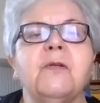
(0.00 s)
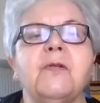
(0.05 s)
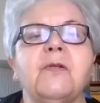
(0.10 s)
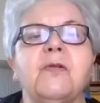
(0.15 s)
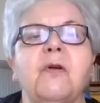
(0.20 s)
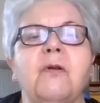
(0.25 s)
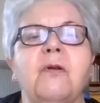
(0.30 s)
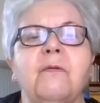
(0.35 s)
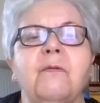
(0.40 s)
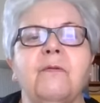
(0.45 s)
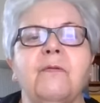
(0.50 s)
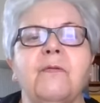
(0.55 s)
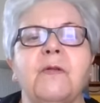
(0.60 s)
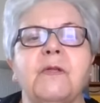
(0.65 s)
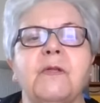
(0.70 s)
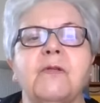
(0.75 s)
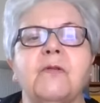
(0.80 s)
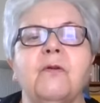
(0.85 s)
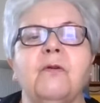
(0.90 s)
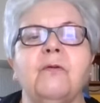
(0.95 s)
resolve
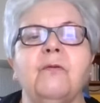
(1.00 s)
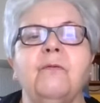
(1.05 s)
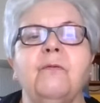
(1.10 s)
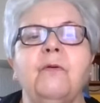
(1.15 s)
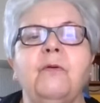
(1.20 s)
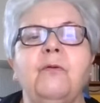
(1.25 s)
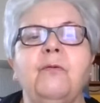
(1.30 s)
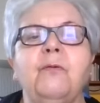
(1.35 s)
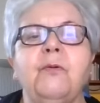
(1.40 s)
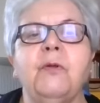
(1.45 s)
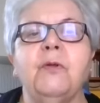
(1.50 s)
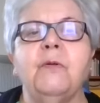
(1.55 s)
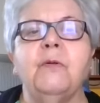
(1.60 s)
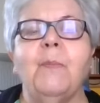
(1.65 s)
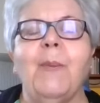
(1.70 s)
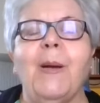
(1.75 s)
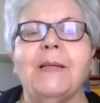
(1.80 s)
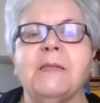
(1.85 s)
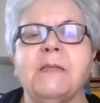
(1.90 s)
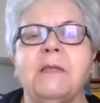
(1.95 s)
this convoluted
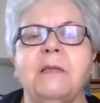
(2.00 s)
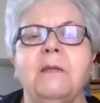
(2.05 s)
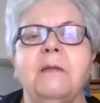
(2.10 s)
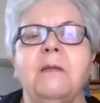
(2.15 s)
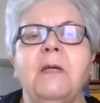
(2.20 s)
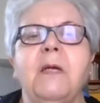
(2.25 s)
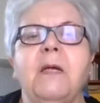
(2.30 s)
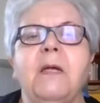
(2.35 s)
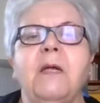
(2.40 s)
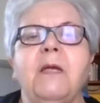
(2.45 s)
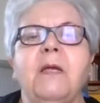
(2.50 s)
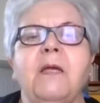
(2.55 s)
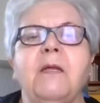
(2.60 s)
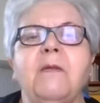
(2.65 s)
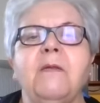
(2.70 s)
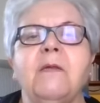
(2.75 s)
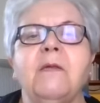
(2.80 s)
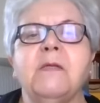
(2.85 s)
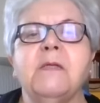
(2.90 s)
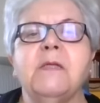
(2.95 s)
puzzle
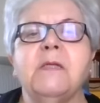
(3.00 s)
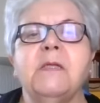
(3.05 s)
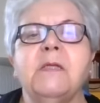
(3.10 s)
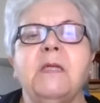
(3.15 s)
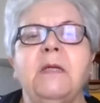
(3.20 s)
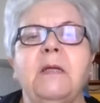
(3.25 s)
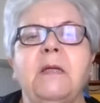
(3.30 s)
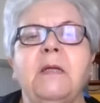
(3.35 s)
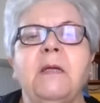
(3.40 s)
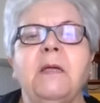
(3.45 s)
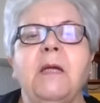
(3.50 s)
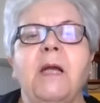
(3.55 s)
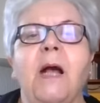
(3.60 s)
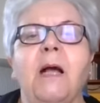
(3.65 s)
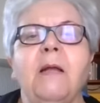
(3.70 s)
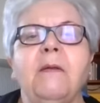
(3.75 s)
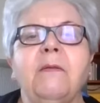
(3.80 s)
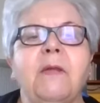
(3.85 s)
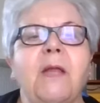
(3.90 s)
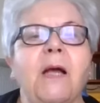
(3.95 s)
in the still
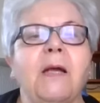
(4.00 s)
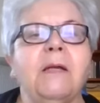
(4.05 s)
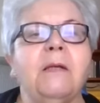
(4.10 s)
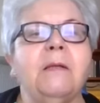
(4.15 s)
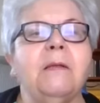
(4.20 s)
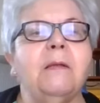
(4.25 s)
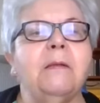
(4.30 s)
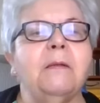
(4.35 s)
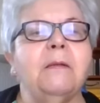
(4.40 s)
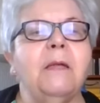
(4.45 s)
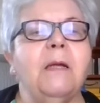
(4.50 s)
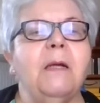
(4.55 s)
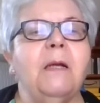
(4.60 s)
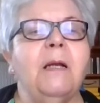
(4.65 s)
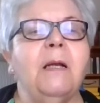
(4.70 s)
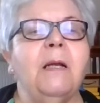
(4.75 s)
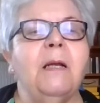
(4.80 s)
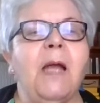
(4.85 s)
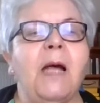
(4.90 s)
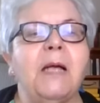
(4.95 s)
untitled
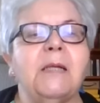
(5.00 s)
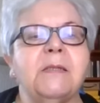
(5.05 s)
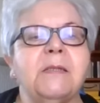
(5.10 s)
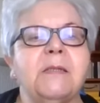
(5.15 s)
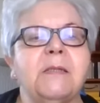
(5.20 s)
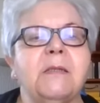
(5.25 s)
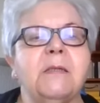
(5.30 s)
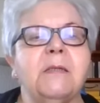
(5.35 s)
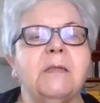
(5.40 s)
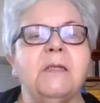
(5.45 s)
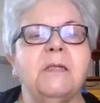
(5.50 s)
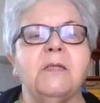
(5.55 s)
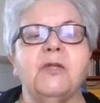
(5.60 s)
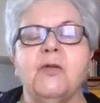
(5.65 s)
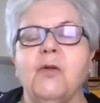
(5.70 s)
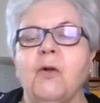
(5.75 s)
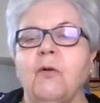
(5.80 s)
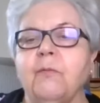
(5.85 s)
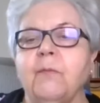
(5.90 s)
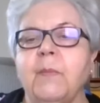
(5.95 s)
last
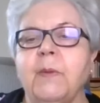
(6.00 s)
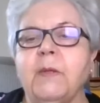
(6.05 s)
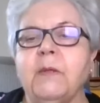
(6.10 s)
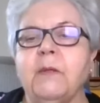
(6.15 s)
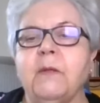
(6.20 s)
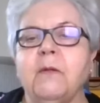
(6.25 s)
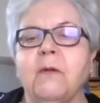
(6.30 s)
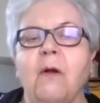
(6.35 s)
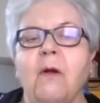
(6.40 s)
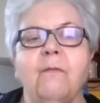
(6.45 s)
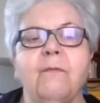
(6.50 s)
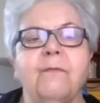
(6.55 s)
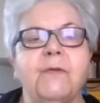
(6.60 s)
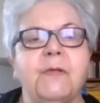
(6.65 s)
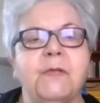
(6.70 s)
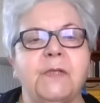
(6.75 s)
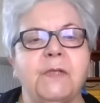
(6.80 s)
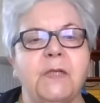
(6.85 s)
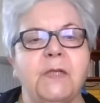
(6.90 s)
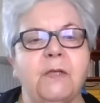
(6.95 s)
installment of
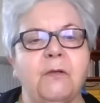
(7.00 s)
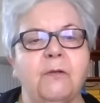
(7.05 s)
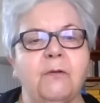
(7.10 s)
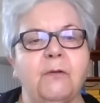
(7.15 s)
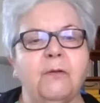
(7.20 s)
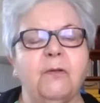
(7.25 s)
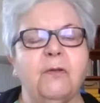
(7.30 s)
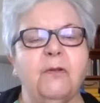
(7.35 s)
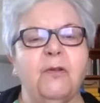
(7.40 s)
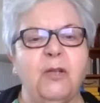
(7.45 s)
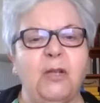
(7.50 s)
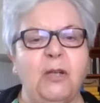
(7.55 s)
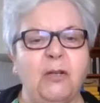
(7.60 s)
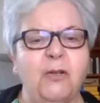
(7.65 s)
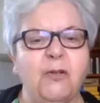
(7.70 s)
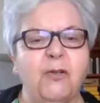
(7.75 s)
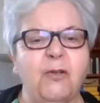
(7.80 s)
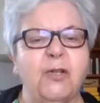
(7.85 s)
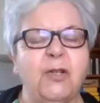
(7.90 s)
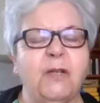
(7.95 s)
the second
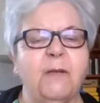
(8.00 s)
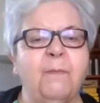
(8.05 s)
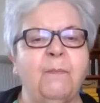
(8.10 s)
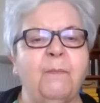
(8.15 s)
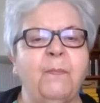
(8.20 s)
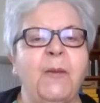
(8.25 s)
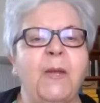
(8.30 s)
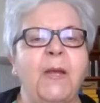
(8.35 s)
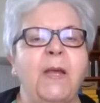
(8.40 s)
trilogy.